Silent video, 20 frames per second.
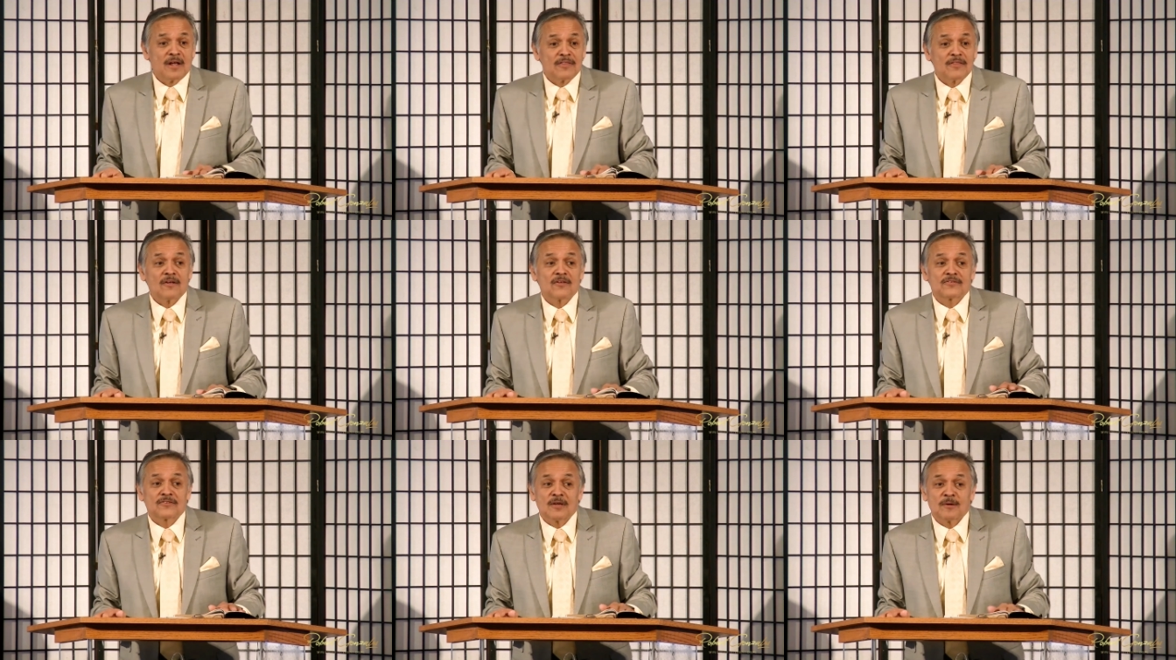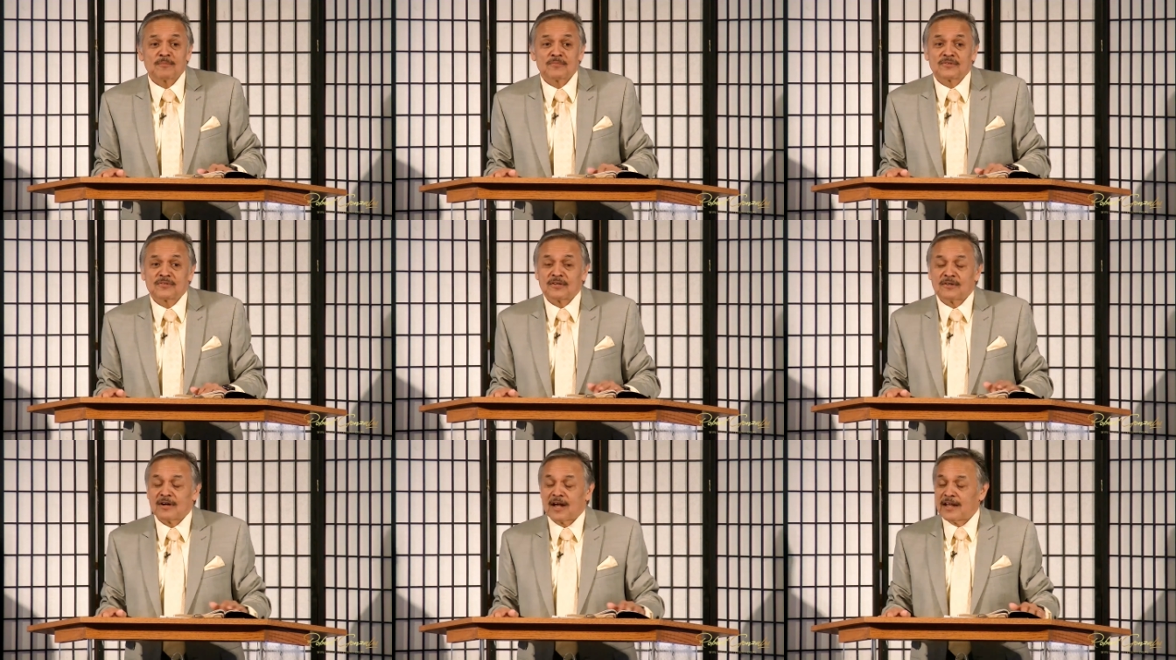I thought something
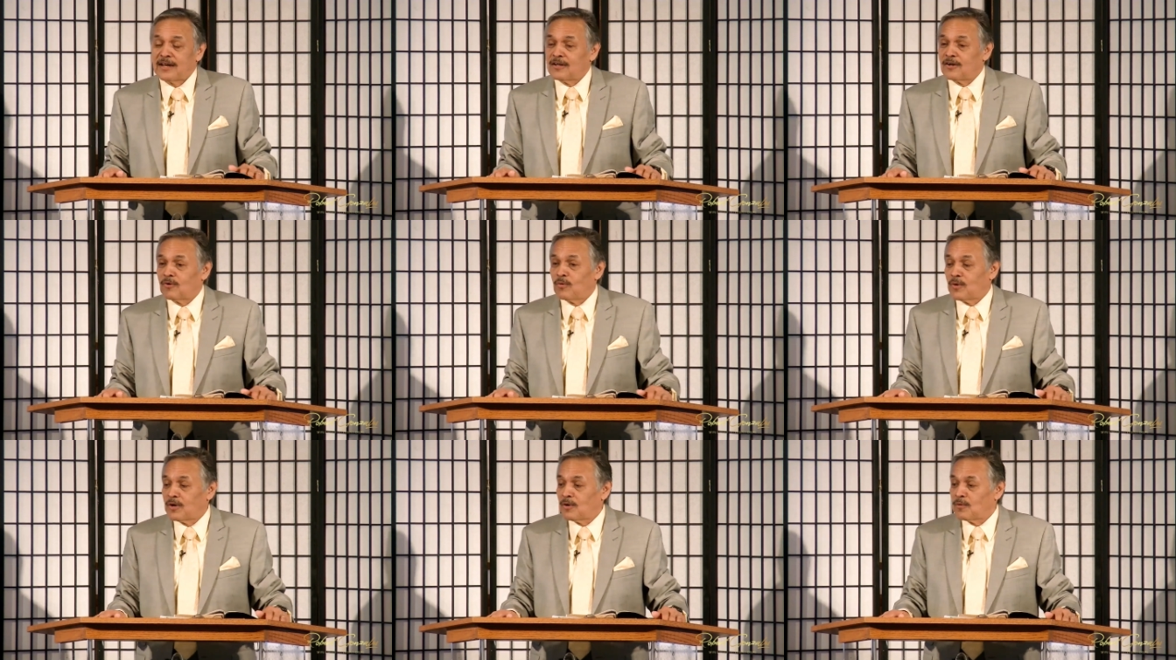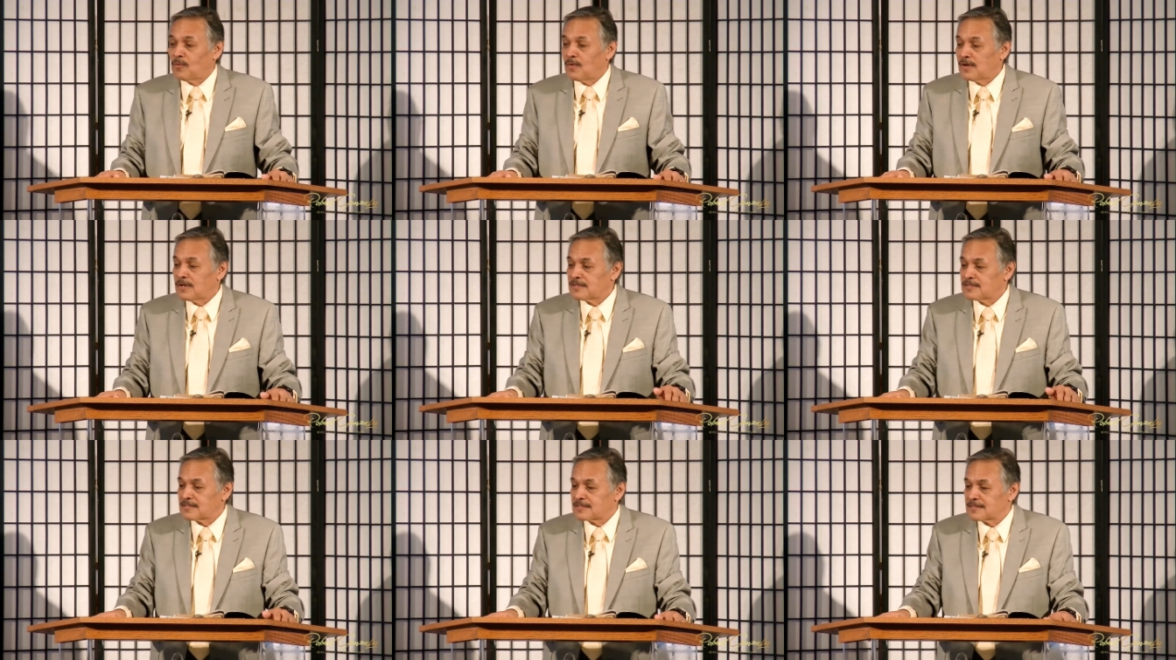serious. I didn't know what it
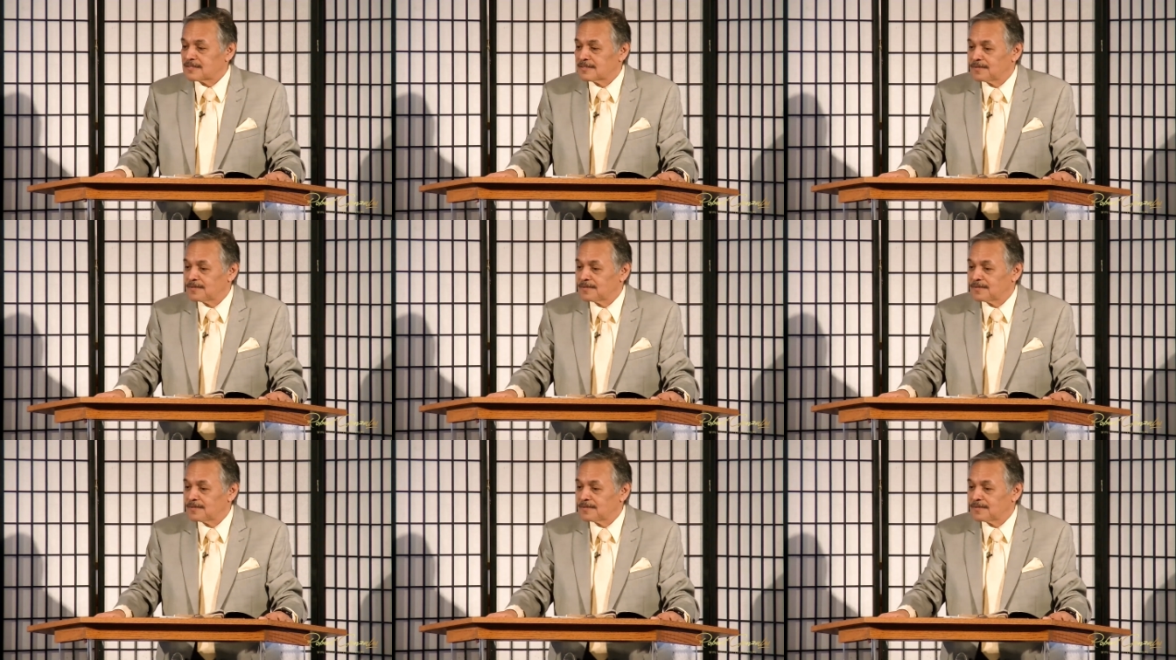was.